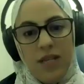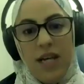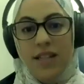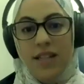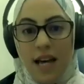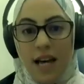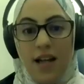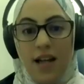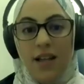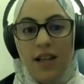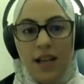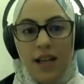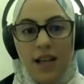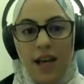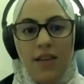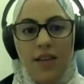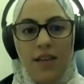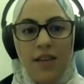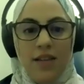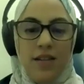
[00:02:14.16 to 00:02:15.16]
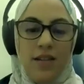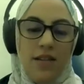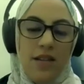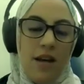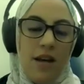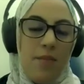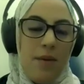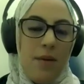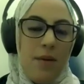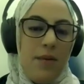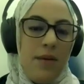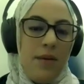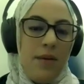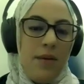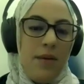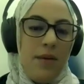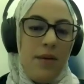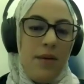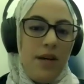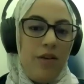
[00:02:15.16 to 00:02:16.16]
Exactly. Yeah, that might be
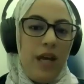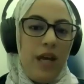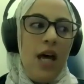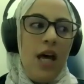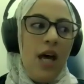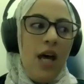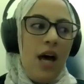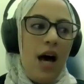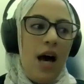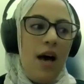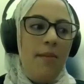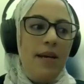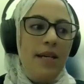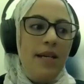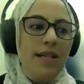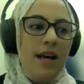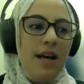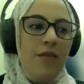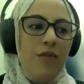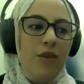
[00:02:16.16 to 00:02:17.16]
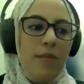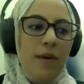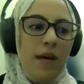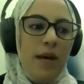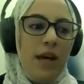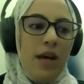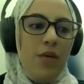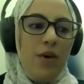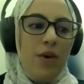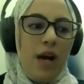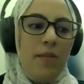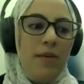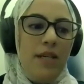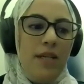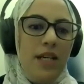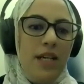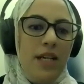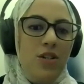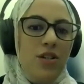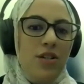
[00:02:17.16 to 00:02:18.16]
another thing. I myself, when I'm making
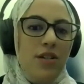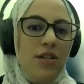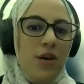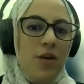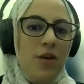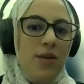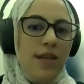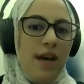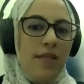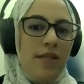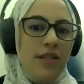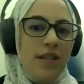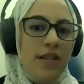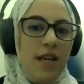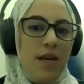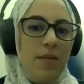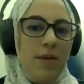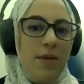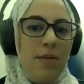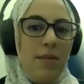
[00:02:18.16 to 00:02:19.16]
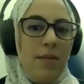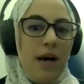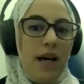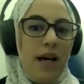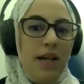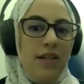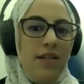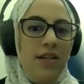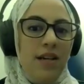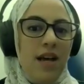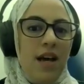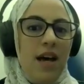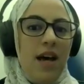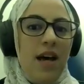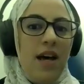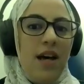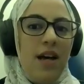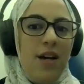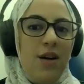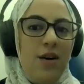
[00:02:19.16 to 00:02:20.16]
recommendations, I always have to keep in mind,
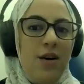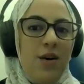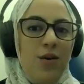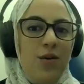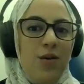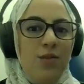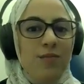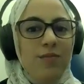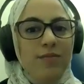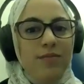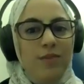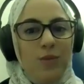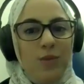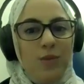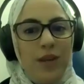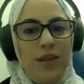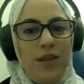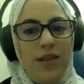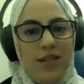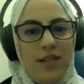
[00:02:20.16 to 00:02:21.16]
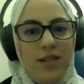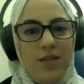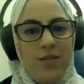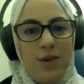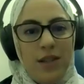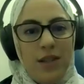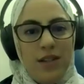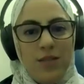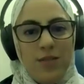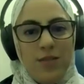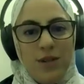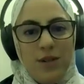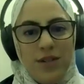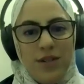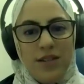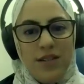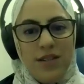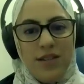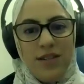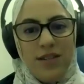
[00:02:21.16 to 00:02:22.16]
what this
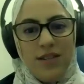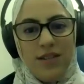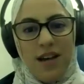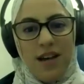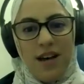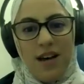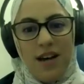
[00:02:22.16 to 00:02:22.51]
person's